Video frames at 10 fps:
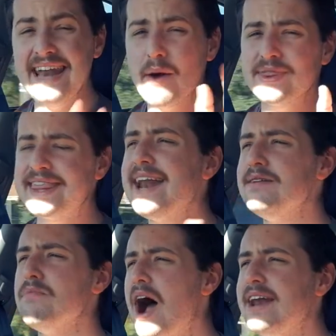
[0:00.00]
Now, with that
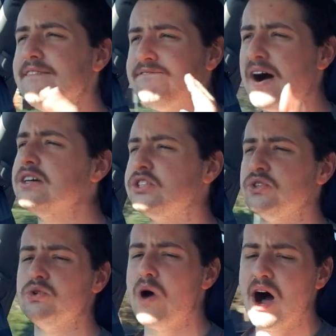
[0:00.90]
in mind,
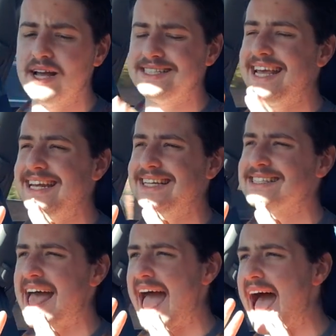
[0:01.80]
functional wise, it
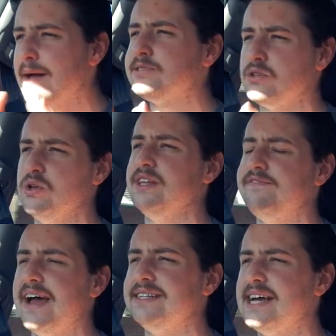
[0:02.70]
is absolutely
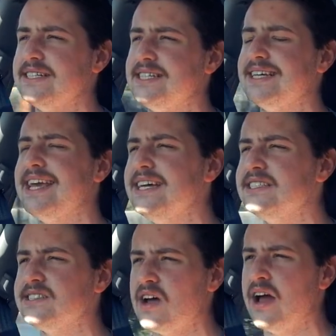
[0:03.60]
fantastic. Kia
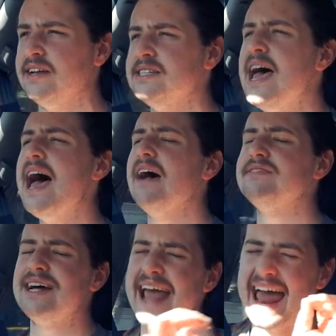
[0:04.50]
designers have
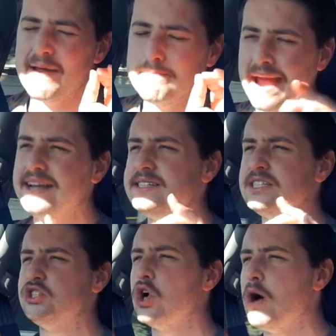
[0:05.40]
done an
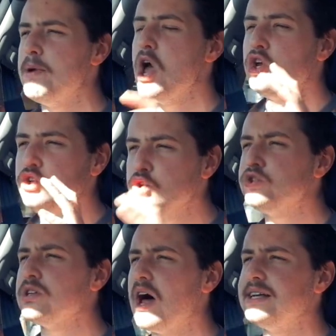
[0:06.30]
amazing job
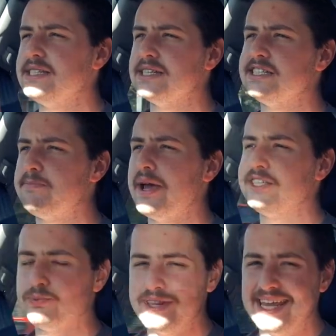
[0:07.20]
utilizing the
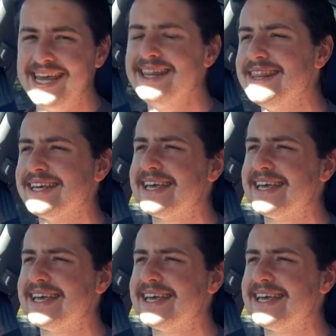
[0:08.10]
space within the